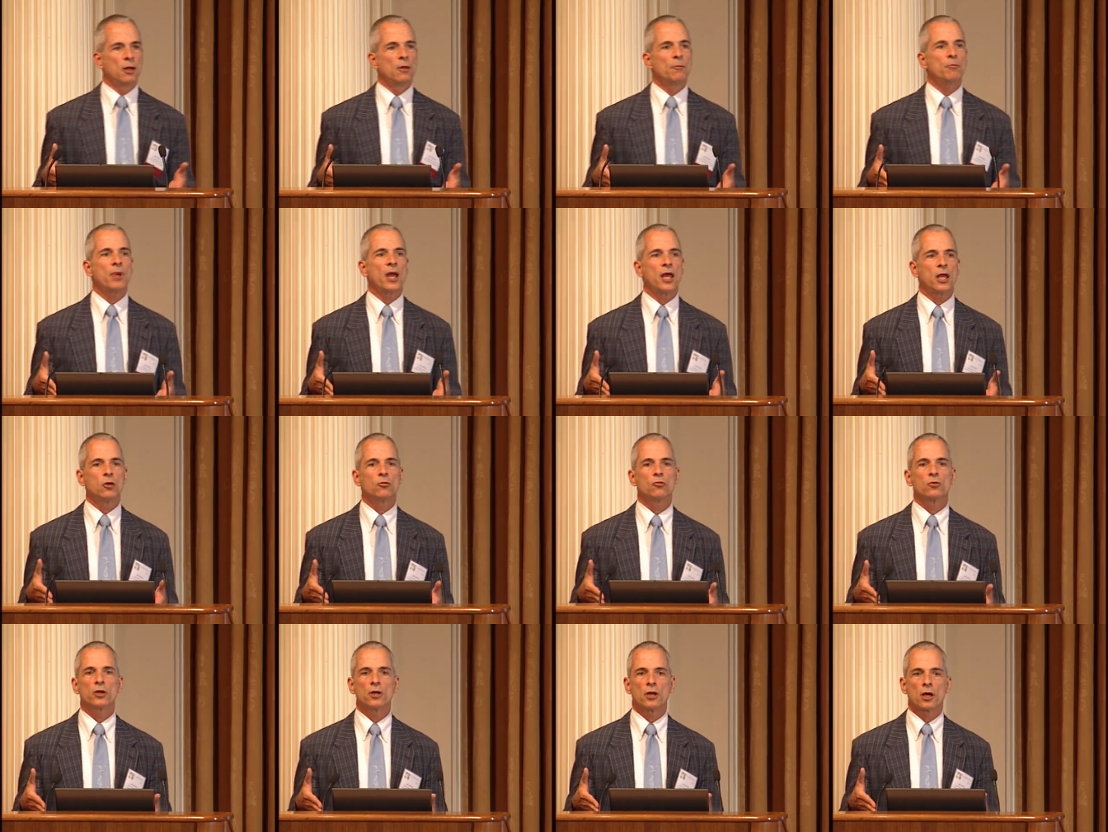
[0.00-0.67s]

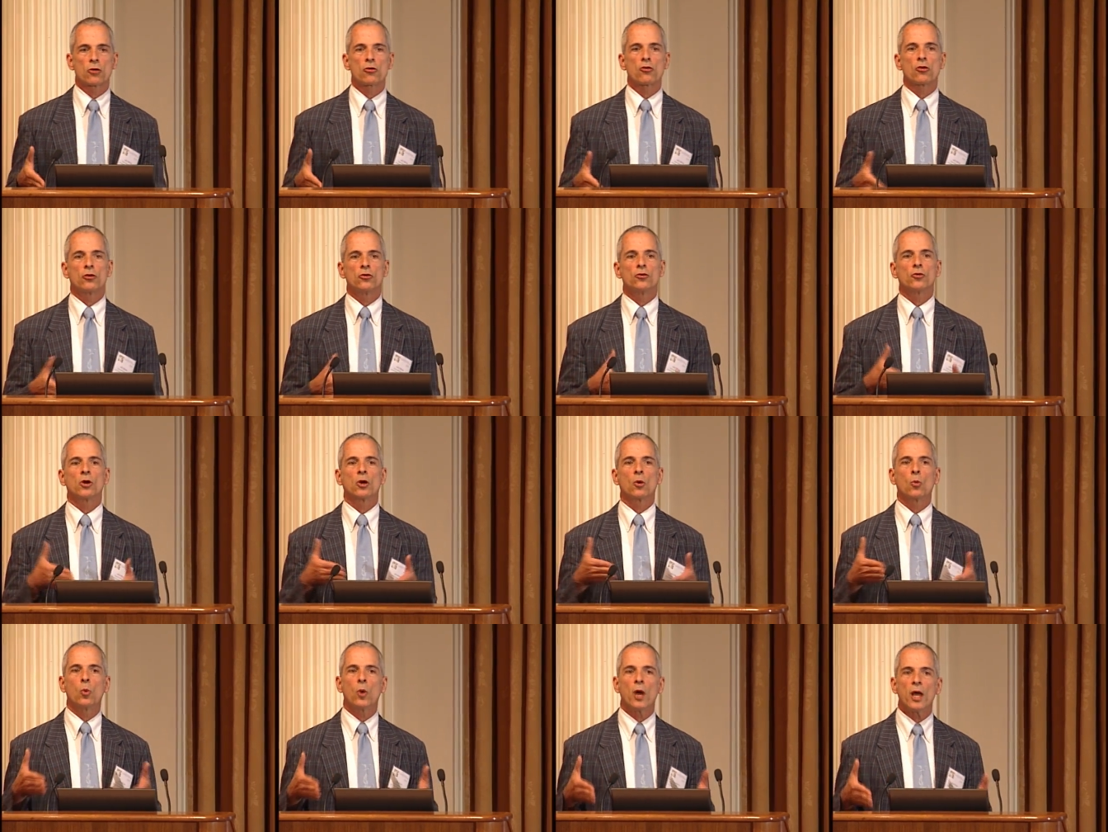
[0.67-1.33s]
pain reduction
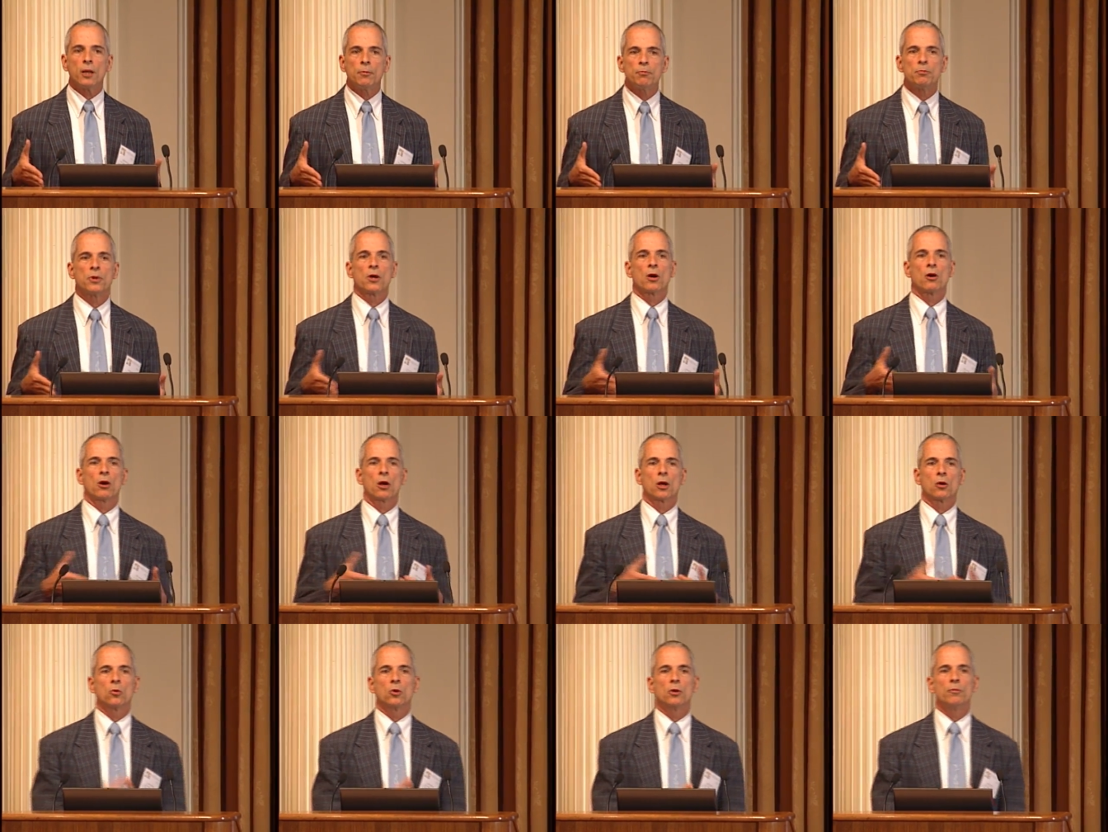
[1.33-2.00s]
during weight
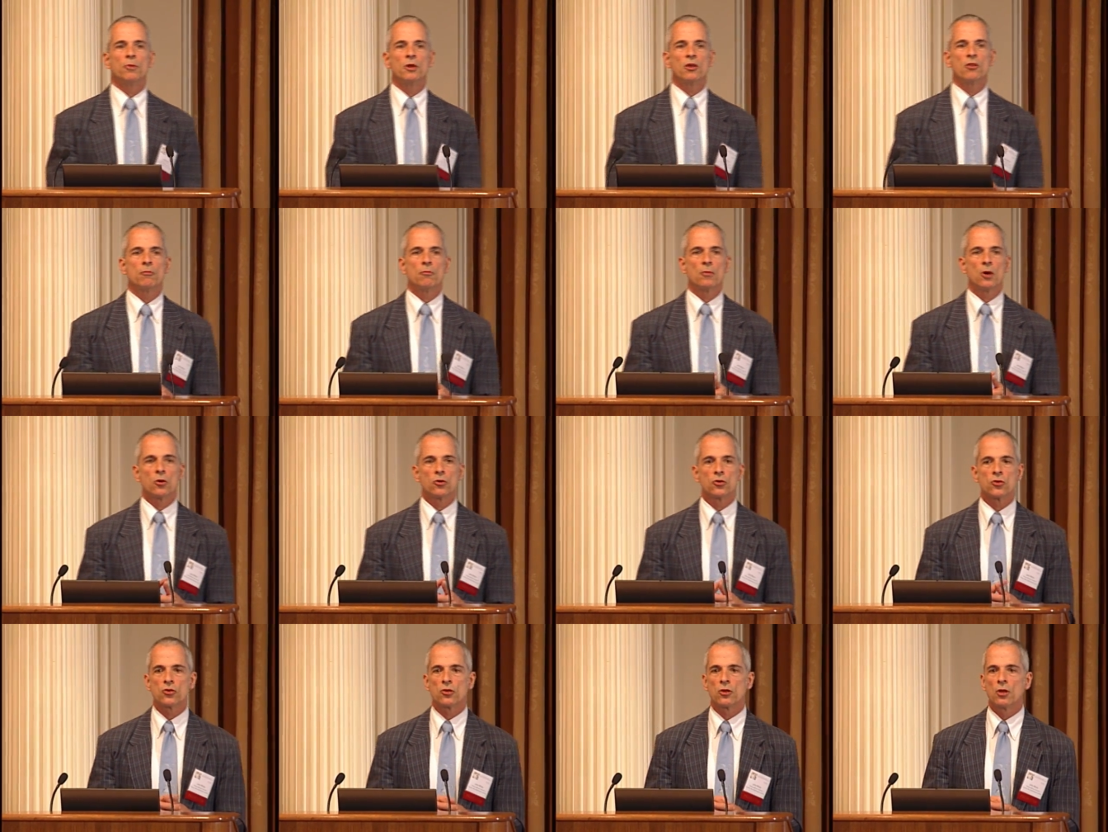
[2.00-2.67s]
bearing would be the
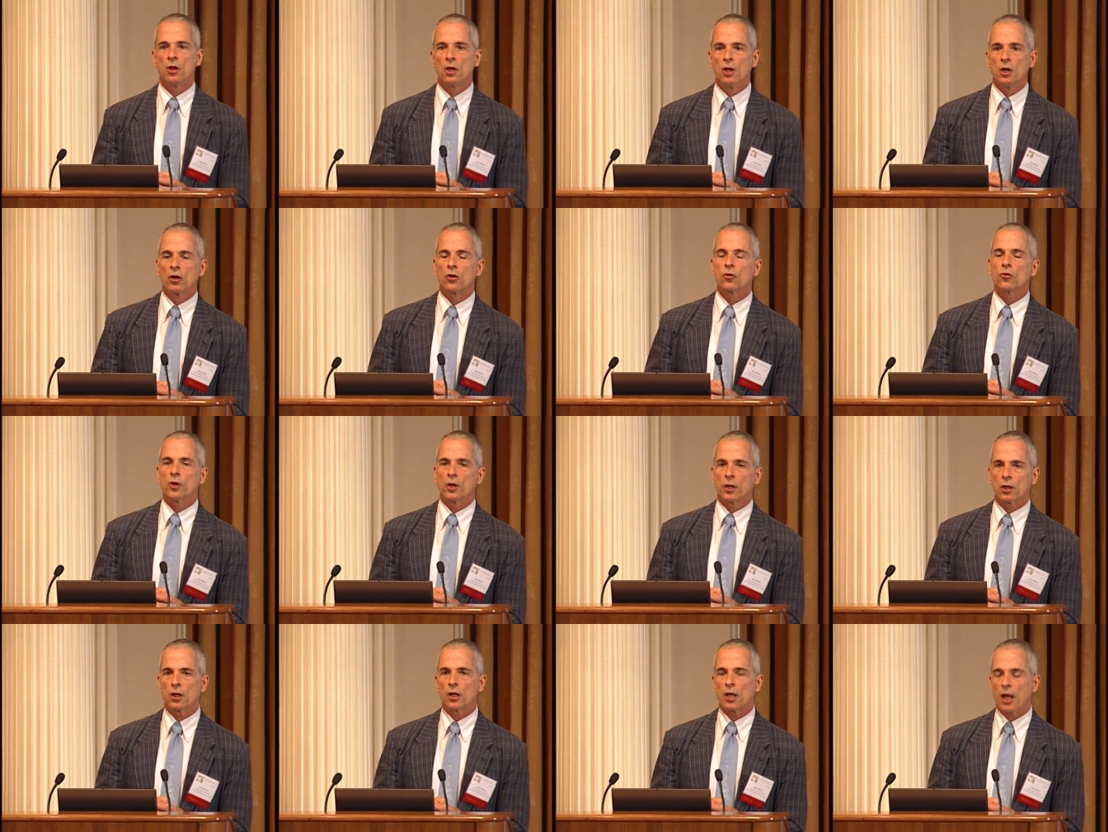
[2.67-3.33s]
most
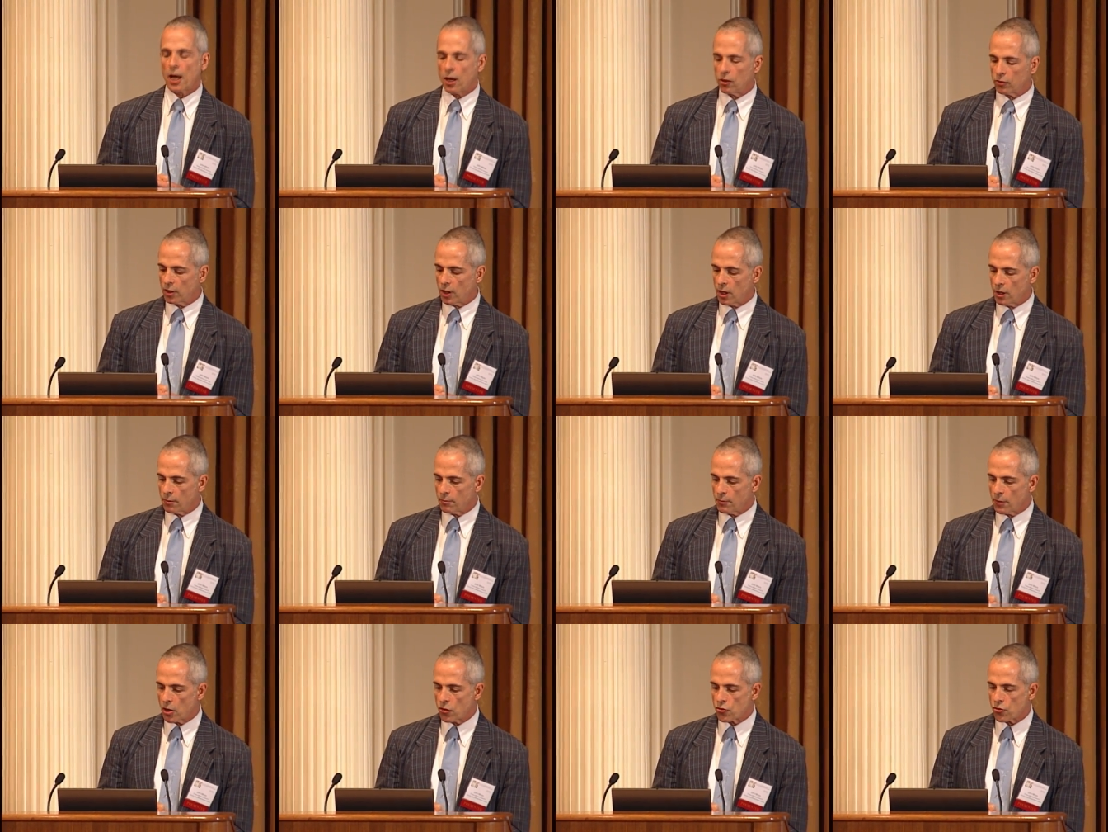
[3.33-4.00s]
critical outcome
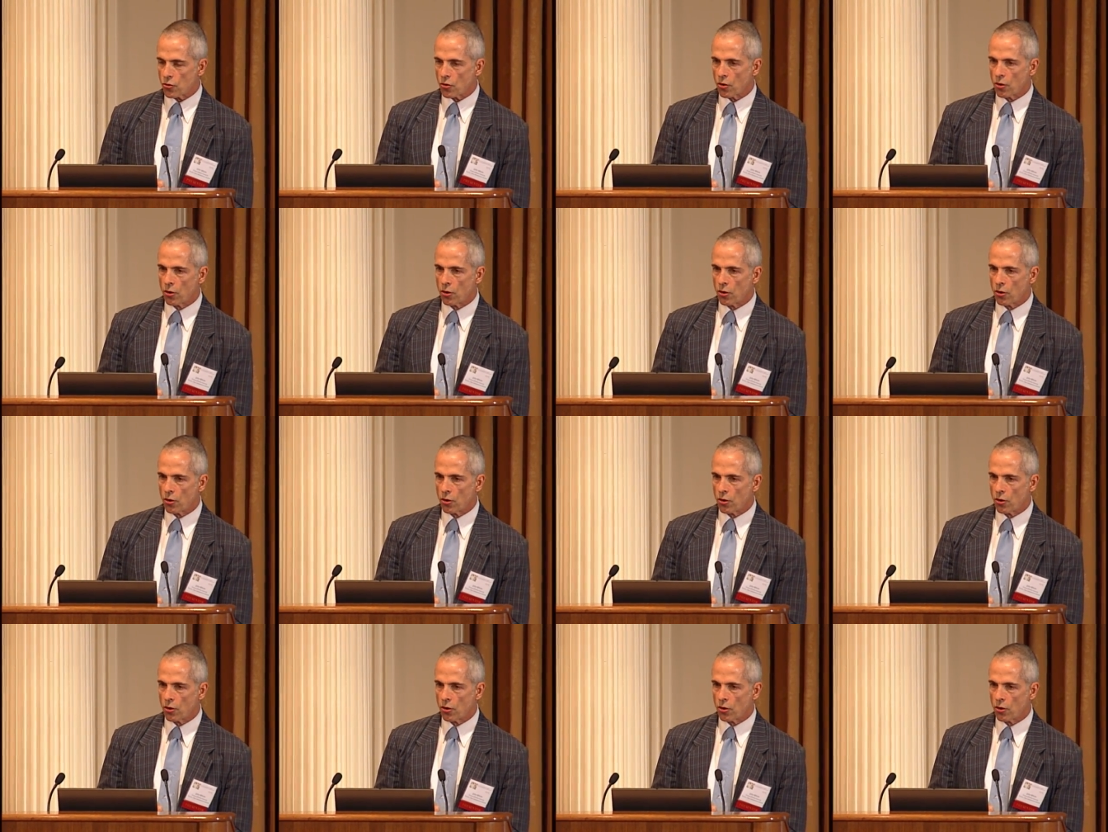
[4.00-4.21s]
measure.